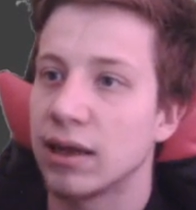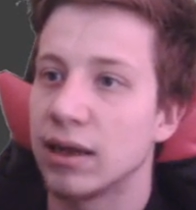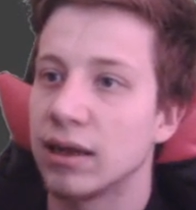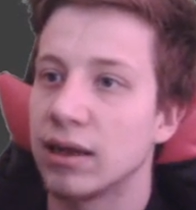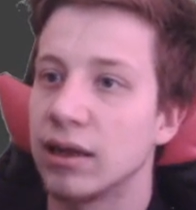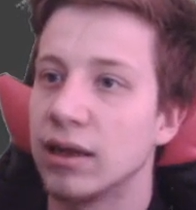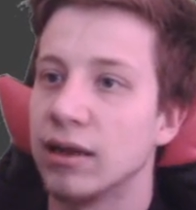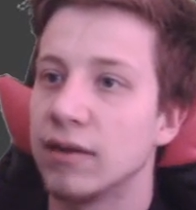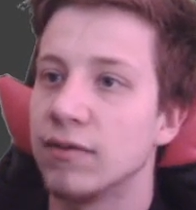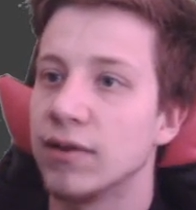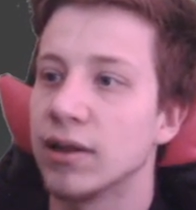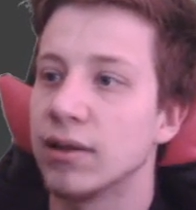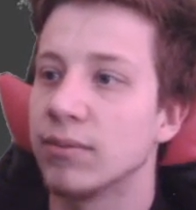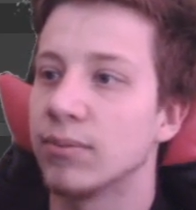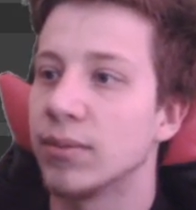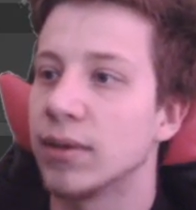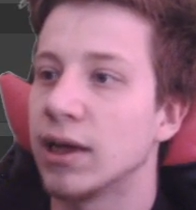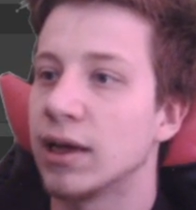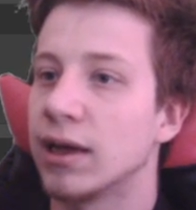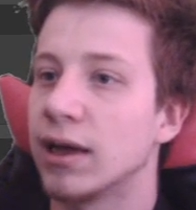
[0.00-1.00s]
and it will
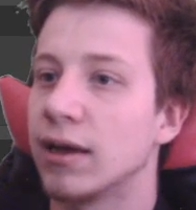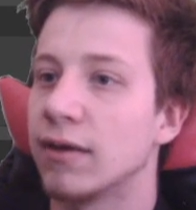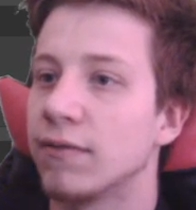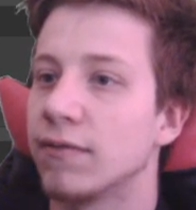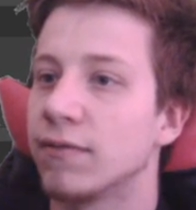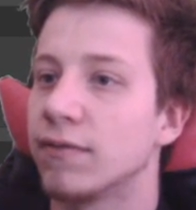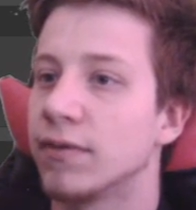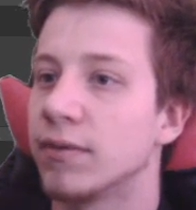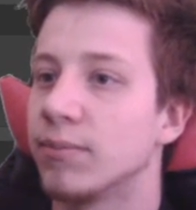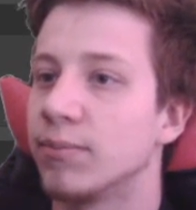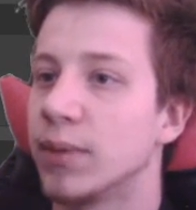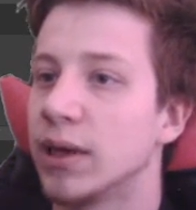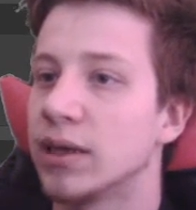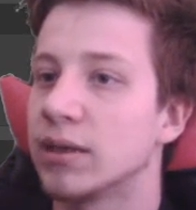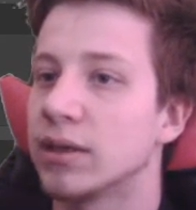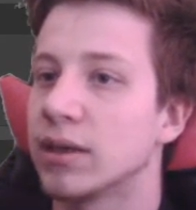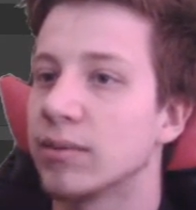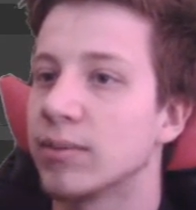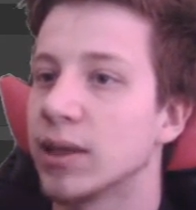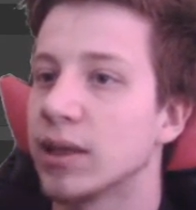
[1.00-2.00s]
have
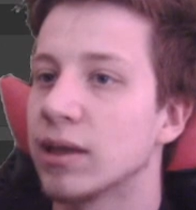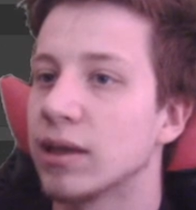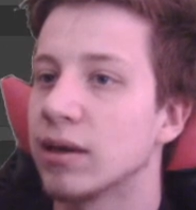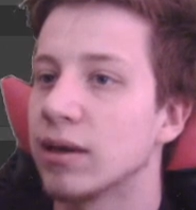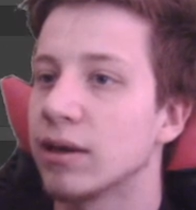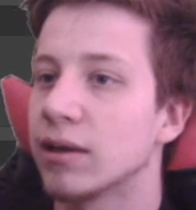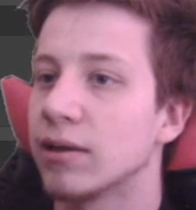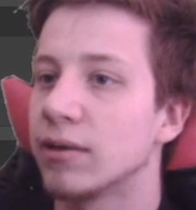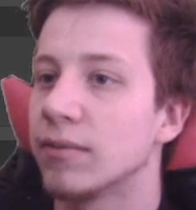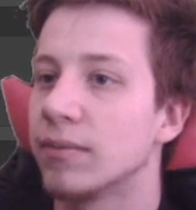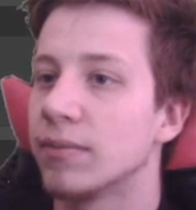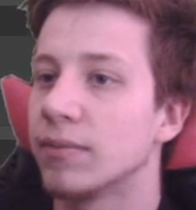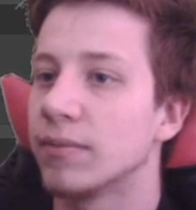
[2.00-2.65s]
basic material.